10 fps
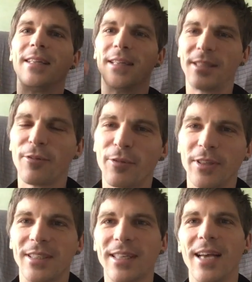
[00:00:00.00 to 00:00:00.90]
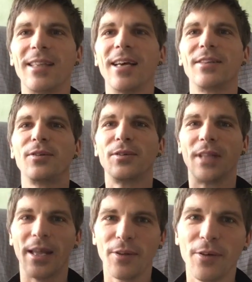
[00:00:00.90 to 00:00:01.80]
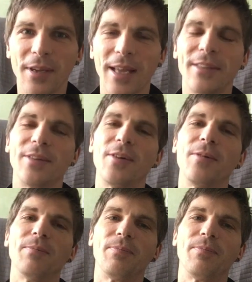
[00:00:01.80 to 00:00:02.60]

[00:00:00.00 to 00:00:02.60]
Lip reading: the different side hustles that you can do.